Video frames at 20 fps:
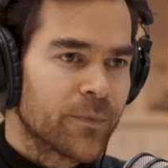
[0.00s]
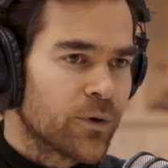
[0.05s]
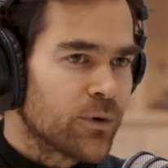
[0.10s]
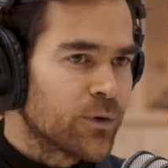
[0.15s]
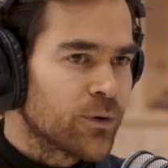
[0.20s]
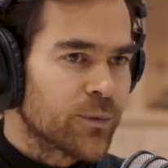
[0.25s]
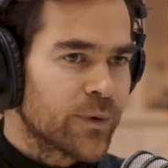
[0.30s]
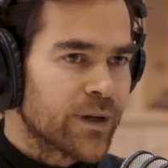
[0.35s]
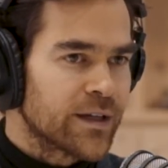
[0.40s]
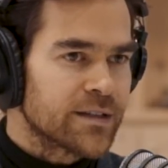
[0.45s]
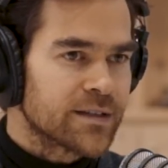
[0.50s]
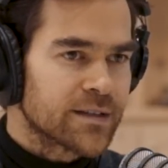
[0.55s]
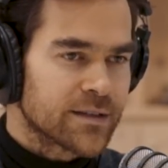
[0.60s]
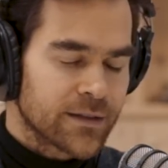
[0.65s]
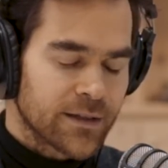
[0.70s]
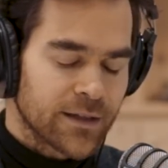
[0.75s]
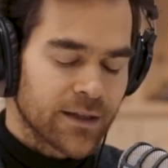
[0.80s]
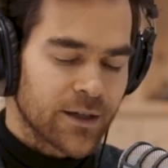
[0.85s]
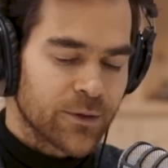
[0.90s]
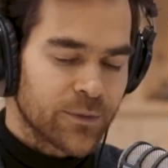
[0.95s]
Always
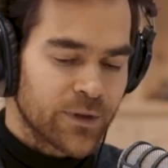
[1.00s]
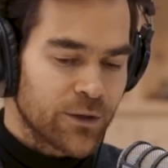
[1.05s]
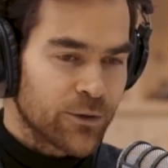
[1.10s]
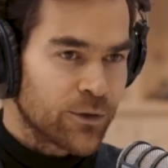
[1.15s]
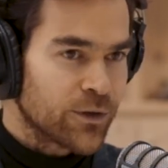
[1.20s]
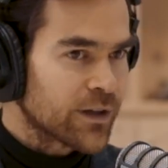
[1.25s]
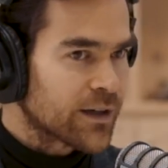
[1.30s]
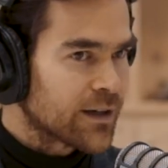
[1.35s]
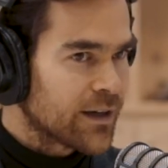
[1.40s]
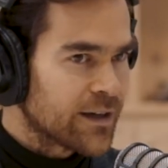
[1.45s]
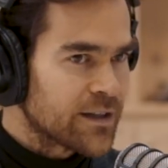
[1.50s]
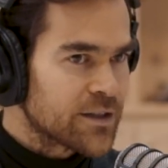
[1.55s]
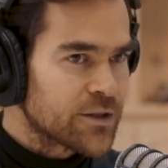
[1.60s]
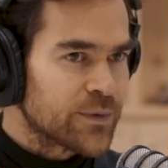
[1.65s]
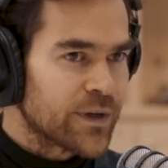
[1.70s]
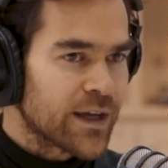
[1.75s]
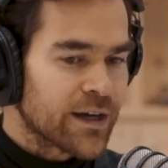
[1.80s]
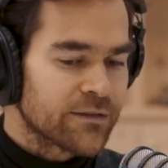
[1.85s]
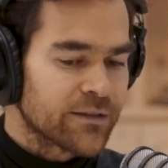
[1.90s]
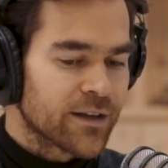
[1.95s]
with all the clients
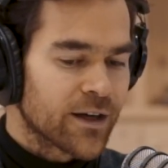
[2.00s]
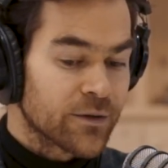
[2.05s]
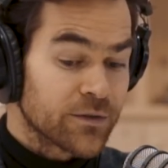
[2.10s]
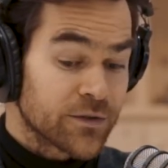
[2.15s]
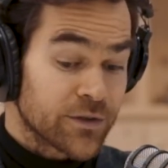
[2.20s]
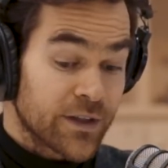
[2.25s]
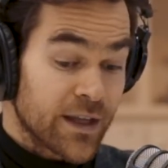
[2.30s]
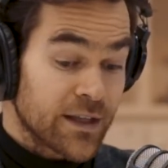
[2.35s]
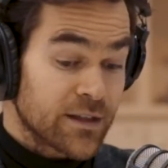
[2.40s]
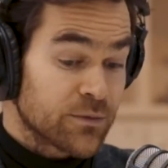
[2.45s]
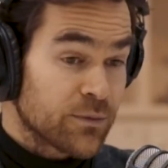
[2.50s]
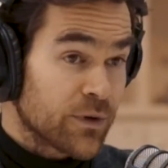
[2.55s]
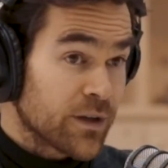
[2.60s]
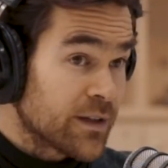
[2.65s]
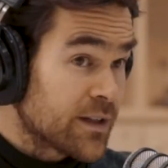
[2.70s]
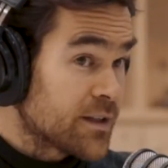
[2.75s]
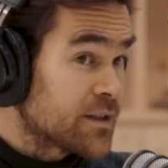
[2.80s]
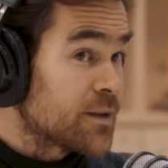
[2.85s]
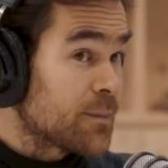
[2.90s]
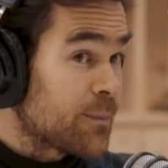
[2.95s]
we have now. So that's
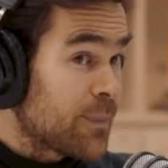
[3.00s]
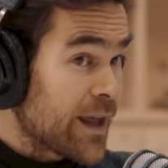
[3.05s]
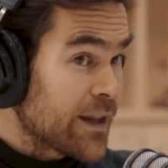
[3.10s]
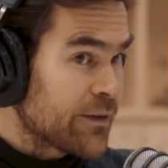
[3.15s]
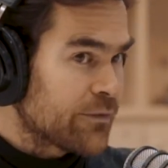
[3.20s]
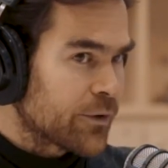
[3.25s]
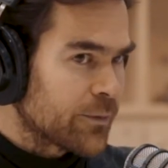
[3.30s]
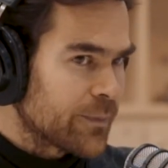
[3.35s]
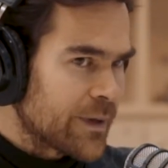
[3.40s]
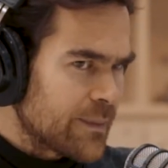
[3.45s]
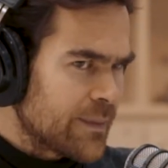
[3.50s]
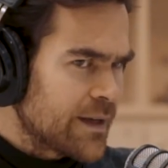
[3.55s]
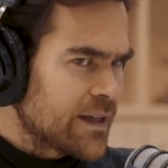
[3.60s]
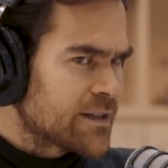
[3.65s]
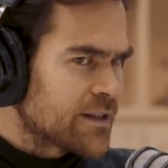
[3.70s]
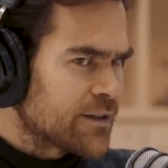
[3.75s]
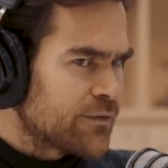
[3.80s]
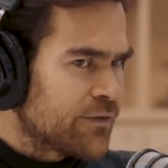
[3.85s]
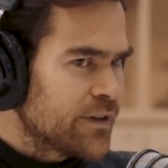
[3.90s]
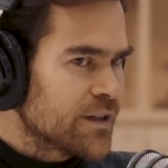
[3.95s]
one, that's the platform. It
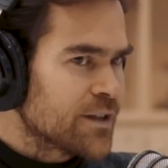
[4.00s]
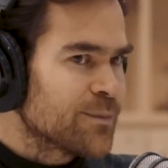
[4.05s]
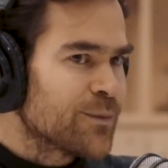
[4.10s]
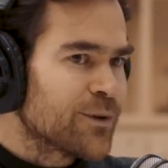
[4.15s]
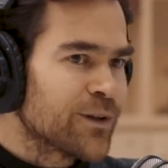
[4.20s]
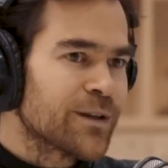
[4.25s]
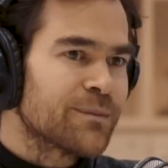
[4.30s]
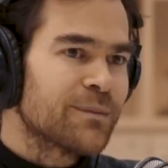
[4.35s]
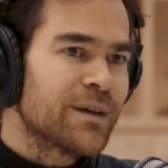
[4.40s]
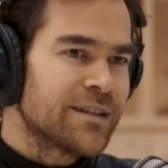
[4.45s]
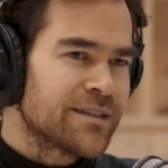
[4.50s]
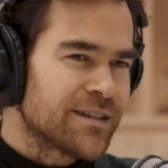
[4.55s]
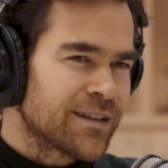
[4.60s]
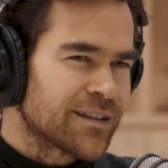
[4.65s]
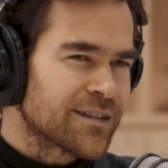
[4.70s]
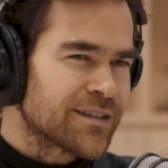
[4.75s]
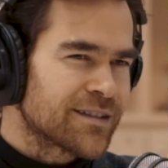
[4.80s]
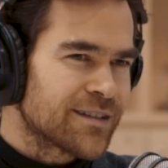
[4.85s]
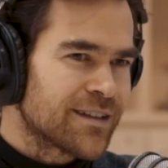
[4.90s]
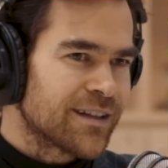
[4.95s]
makes it visible, it makes
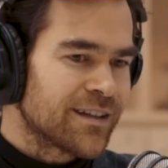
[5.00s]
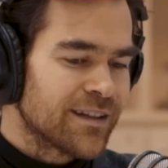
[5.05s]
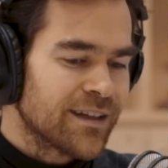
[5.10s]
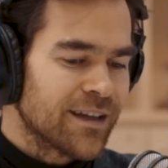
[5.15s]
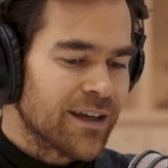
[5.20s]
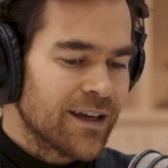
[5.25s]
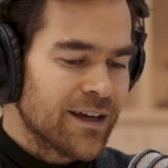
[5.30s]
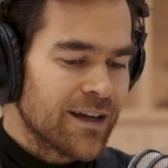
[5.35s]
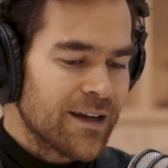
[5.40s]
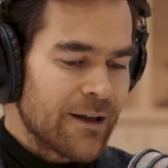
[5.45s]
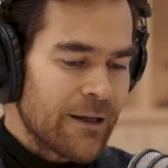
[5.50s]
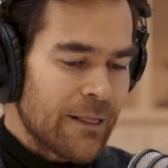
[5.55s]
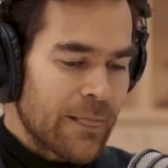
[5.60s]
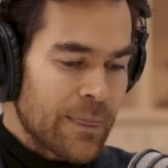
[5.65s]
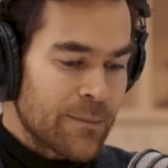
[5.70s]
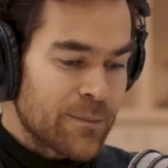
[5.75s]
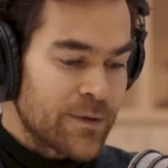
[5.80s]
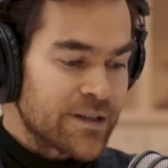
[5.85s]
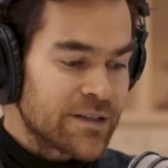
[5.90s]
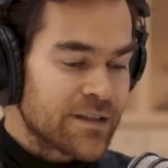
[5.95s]
it sticky.
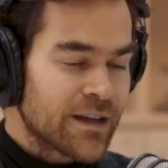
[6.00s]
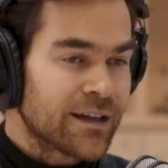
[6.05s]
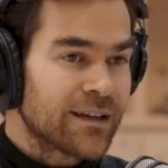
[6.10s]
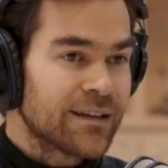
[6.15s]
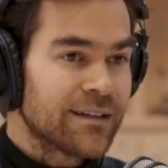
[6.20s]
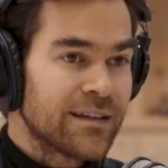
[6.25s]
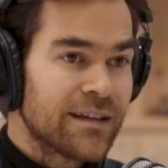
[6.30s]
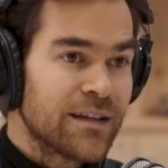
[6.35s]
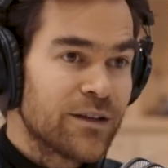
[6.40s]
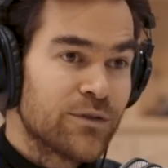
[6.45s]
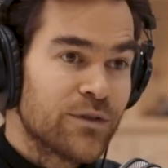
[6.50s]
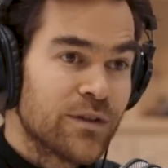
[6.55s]
But secondly,